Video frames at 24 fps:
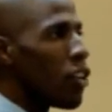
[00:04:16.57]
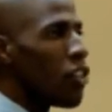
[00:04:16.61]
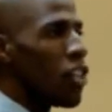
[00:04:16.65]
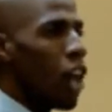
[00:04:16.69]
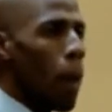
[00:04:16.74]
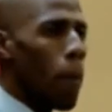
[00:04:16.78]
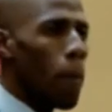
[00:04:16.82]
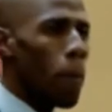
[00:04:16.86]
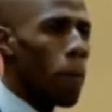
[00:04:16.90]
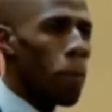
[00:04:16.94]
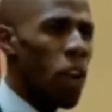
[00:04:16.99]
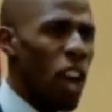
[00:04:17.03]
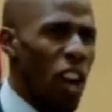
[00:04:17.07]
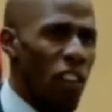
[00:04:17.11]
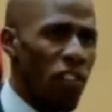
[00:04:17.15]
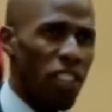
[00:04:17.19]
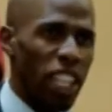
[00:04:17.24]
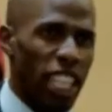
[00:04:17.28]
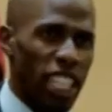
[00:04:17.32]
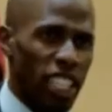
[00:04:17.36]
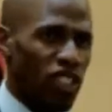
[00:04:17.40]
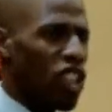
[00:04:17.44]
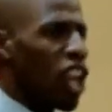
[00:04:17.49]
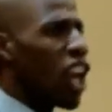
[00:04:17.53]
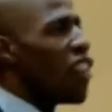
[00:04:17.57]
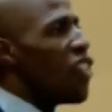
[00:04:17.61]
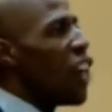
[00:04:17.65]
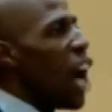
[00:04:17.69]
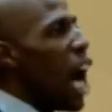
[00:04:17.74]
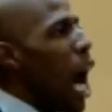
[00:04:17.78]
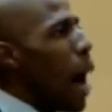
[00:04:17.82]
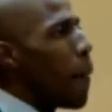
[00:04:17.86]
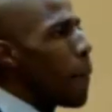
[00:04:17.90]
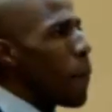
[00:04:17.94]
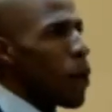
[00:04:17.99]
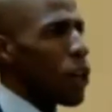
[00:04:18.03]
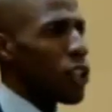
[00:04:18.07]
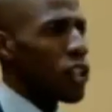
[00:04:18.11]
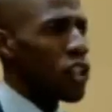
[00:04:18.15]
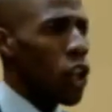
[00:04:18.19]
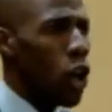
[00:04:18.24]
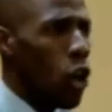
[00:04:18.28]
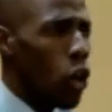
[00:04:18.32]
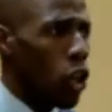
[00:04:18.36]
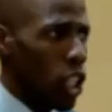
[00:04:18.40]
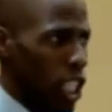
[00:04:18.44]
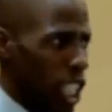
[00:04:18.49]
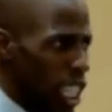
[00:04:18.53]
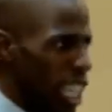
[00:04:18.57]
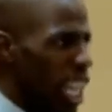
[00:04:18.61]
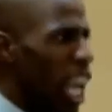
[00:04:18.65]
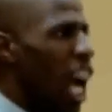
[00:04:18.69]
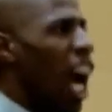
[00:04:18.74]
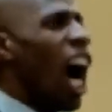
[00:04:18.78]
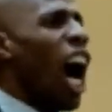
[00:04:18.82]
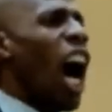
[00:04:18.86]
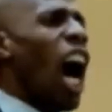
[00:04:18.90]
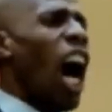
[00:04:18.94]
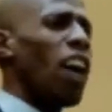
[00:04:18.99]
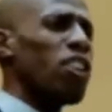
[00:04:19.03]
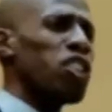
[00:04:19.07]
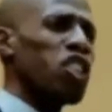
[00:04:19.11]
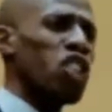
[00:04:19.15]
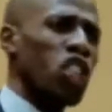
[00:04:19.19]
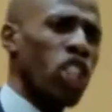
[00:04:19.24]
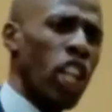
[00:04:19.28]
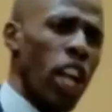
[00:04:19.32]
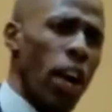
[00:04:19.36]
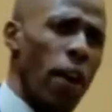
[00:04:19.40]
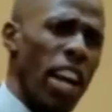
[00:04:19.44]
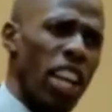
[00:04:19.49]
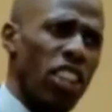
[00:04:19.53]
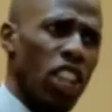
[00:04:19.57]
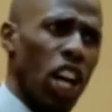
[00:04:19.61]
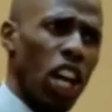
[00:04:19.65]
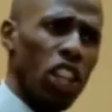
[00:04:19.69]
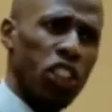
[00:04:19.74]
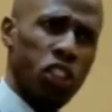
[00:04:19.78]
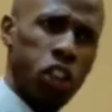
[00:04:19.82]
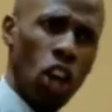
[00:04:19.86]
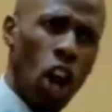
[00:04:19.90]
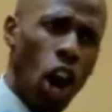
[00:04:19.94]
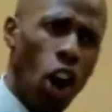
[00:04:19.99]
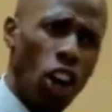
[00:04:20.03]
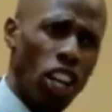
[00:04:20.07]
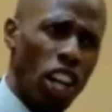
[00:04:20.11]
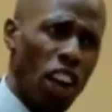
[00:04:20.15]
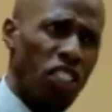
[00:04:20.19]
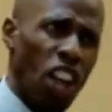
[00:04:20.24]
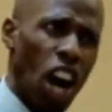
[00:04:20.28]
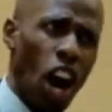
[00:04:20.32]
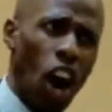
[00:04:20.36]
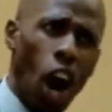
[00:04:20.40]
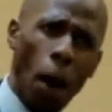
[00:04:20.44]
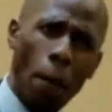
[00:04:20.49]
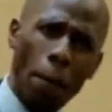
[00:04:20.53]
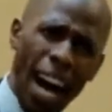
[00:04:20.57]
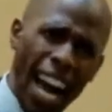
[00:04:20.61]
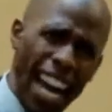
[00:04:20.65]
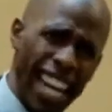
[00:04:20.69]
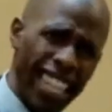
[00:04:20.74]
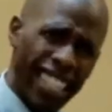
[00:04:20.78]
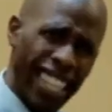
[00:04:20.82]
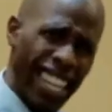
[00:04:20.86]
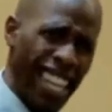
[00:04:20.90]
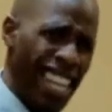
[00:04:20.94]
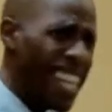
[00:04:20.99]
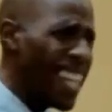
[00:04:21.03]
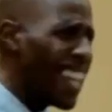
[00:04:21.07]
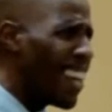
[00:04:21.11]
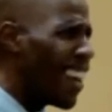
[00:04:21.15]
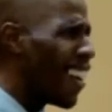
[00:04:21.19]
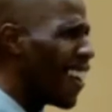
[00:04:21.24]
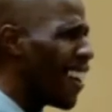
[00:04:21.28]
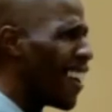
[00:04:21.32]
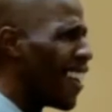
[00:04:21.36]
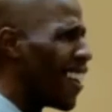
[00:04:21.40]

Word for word: the privilege, the opportunity of sharing the throne of the Almighty.